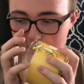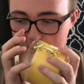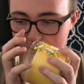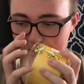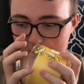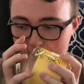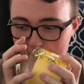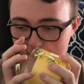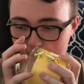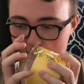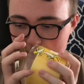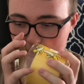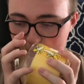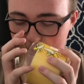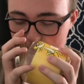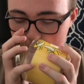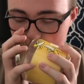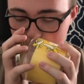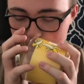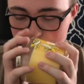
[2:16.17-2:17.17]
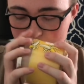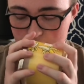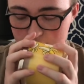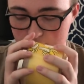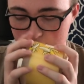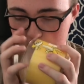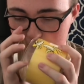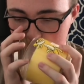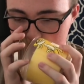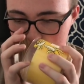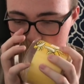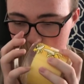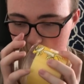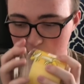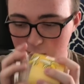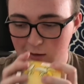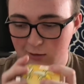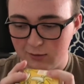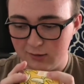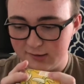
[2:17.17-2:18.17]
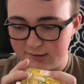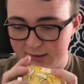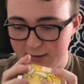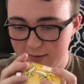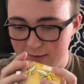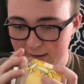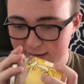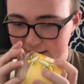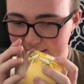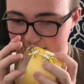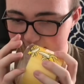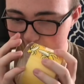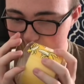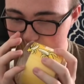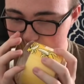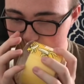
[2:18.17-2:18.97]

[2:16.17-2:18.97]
And chocolate sauce,